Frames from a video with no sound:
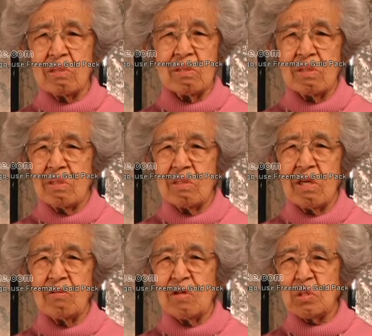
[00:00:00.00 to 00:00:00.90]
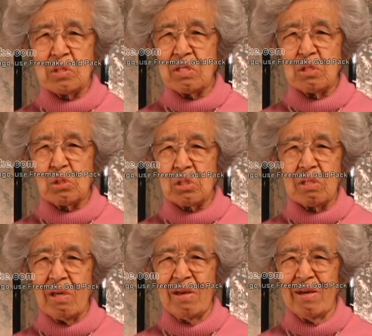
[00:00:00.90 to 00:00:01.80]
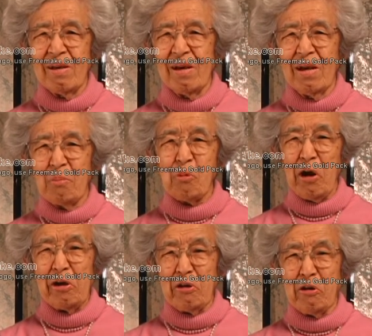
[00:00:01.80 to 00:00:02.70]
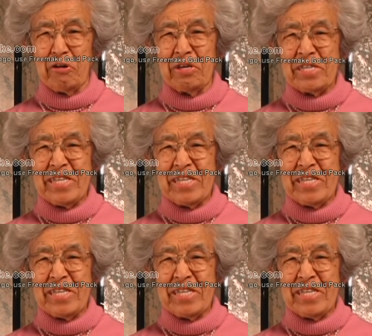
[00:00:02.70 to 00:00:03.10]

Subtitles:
That wasn't his priority,